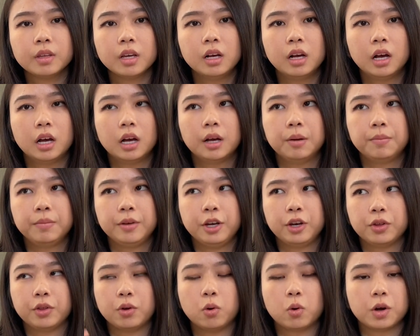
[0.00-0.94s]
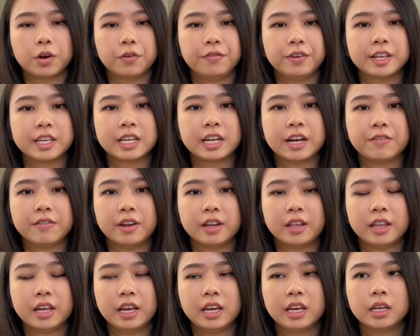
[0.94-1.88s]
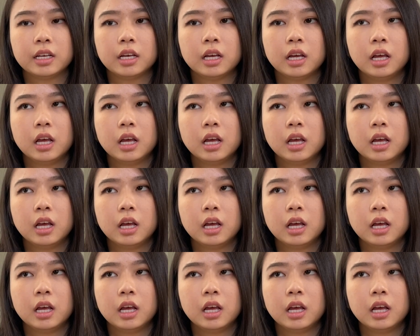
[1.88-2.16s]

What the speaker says: you know, the orifice and everything,